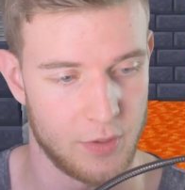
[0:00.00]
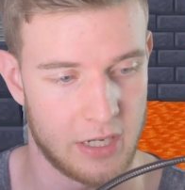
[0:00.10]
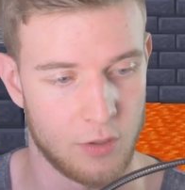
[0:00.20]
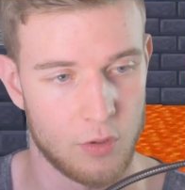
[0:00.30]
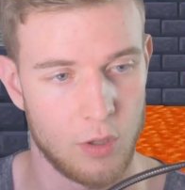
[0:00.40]
so you
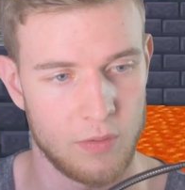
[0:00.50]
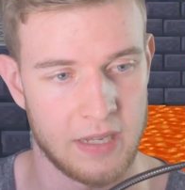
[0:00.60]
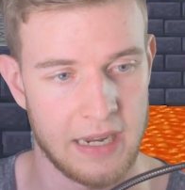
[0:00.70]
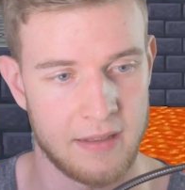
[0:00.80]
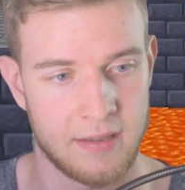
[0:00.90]
can
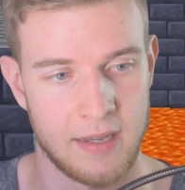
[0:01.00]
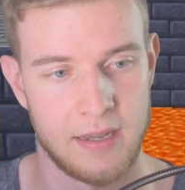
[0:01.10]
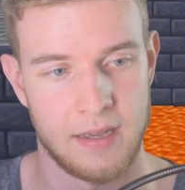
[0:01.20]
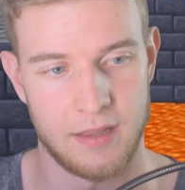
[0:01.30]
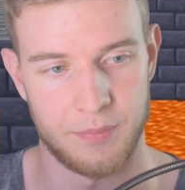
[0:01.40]
rotate
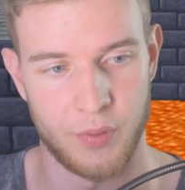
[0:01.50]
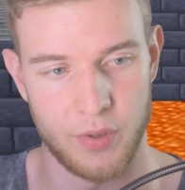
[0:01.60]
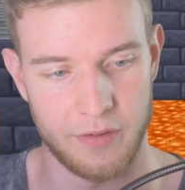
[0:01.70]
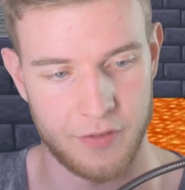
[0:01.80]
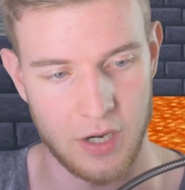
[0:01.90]
the
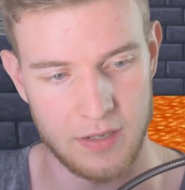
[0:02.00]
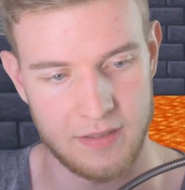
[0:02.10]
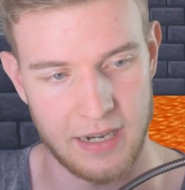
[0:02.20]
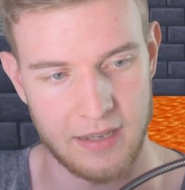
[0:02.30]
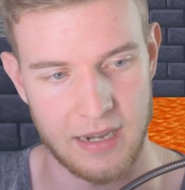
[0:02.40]
point of
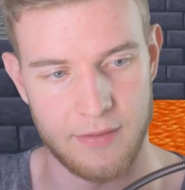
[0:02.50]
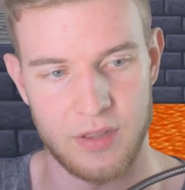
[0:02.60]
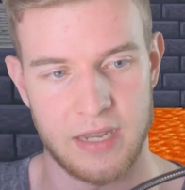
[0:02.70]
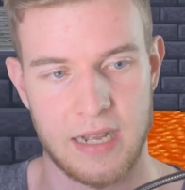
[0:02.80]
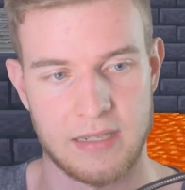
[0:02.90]
contact and
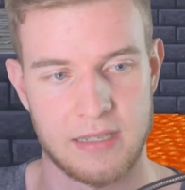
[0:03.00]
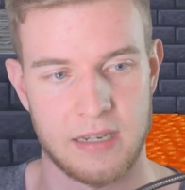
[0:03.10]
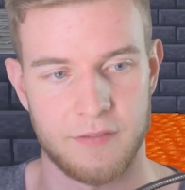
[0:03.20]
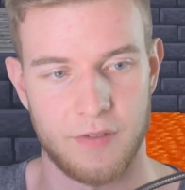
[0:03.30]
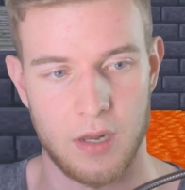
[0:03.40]
everything else is
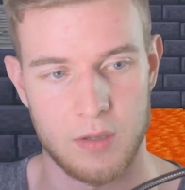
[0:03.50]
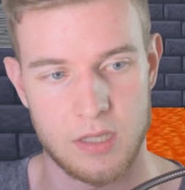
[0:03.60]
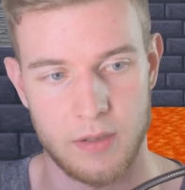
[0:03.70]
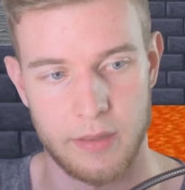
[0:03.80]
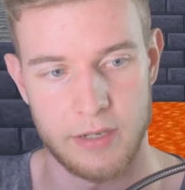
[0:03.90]
gonna follow,
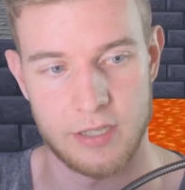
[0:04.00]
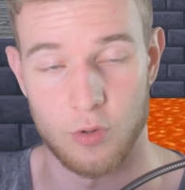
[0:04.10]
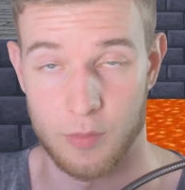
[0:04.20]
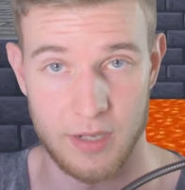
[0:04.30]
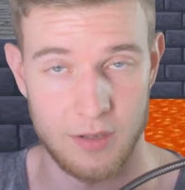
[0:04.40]
so it looks
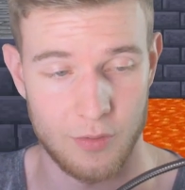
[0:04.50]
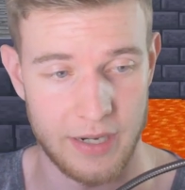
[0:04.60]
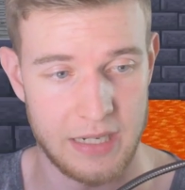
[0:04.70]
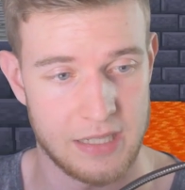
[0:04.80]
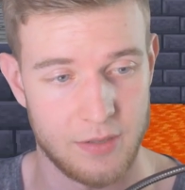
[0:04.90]
normal,
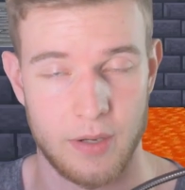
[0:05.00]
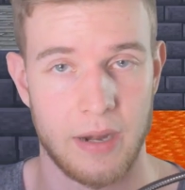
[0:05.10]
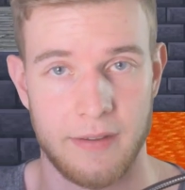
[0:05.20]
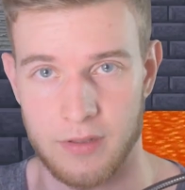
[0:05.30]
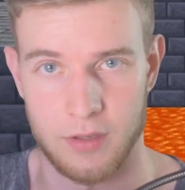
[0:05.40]
right? So you don't
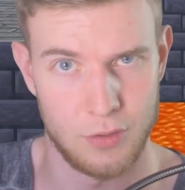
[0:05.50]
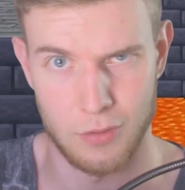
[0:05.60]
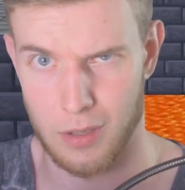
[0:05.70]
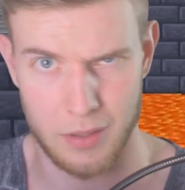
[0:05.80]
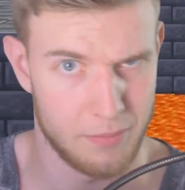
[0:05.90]
have to
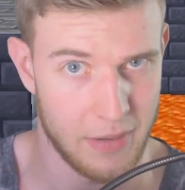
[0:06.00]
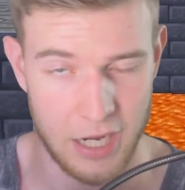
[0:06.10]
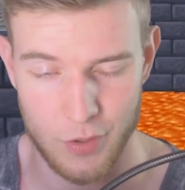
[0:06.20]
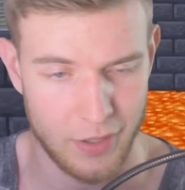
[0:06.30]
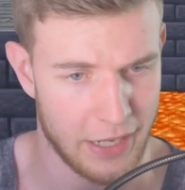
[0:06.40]
do all the
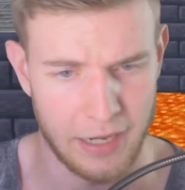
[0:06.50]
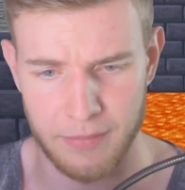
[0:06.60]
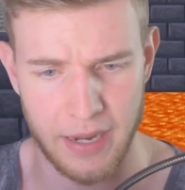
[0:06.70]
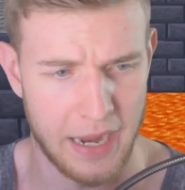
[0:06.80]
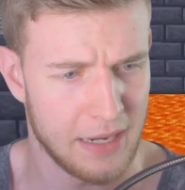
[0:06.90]
manual
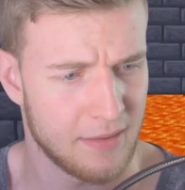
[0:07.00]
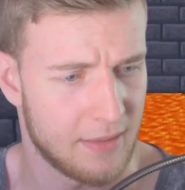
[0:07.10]
hand-by-hand